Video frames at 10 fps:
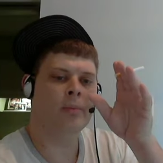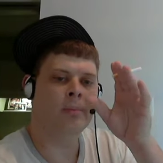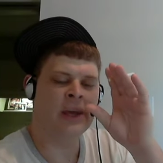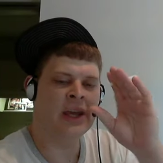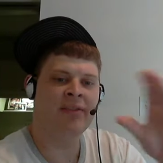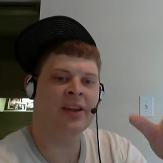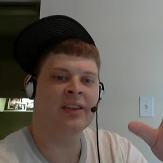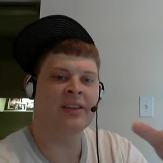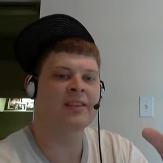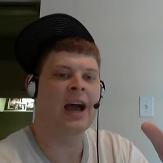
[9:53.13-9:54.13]
be giving
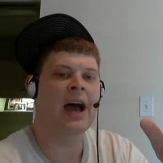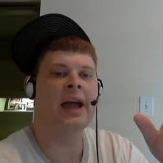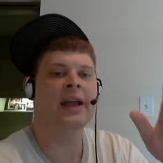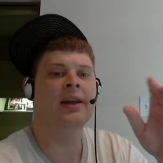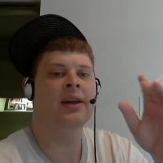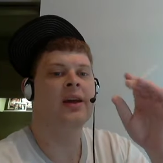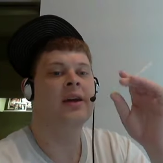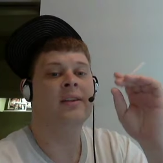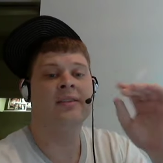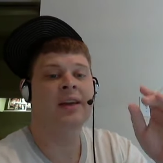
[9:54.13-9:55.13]
this guy
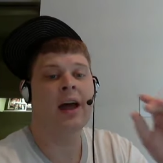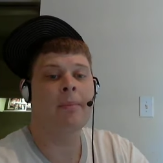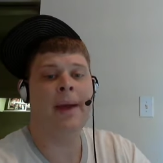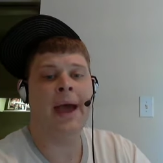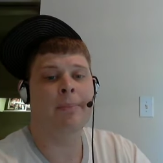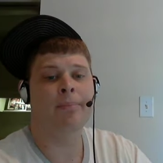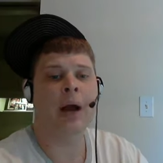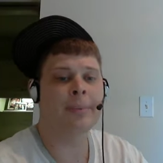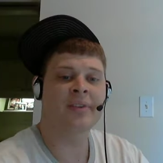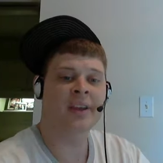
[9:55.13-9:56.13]
these kind of mad
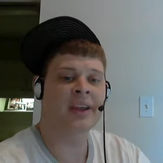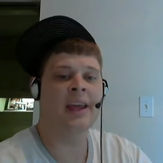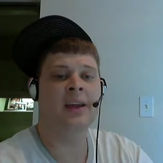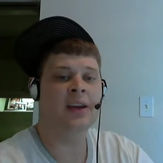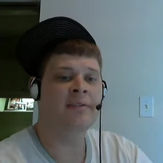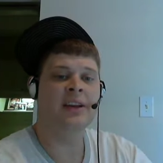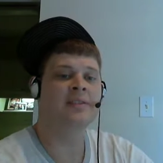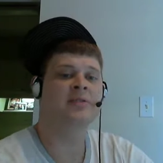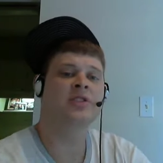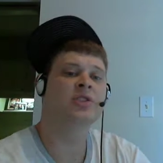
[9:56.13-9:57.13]
props again if he
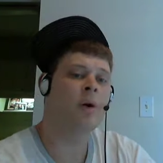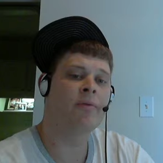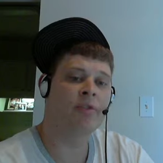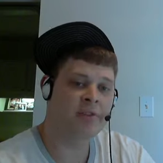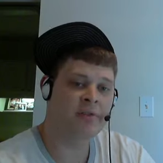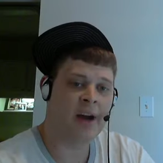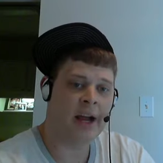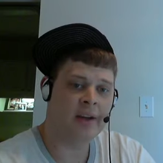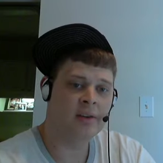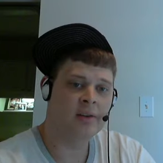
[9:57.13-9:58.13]
doesn't show up for this
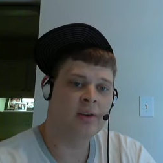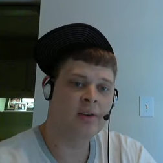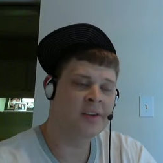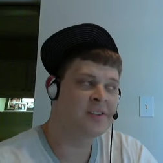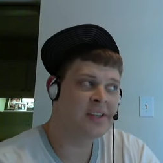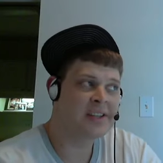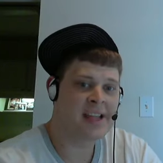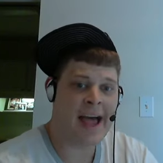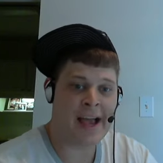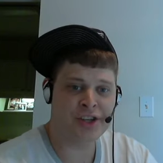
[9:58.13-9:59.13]
fight. This is his
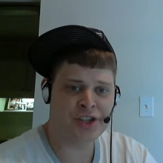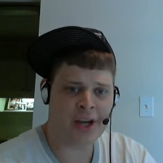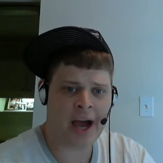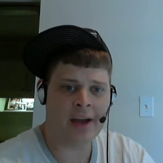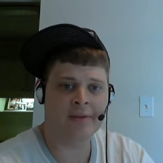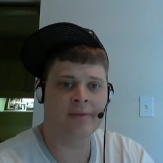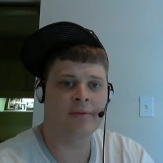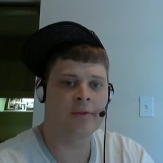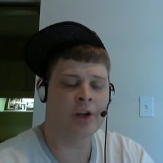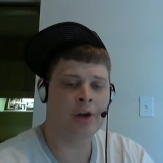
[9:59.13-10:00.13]
last shot,
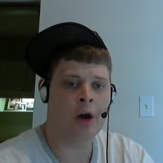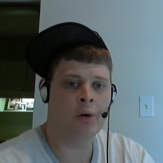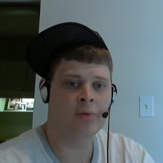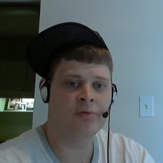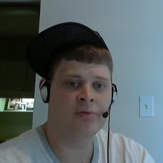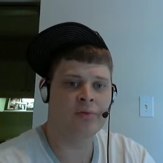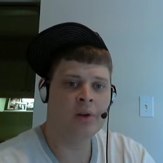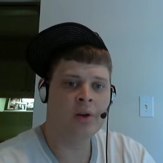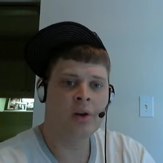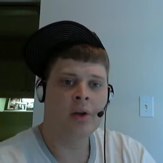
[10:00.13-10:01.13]
you know,
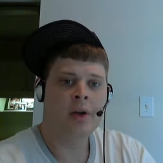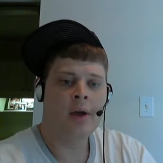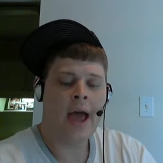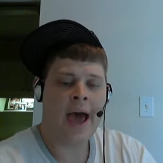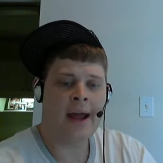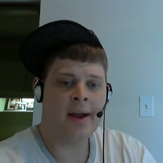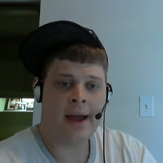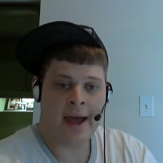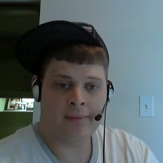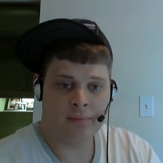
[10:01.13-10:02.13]
at a at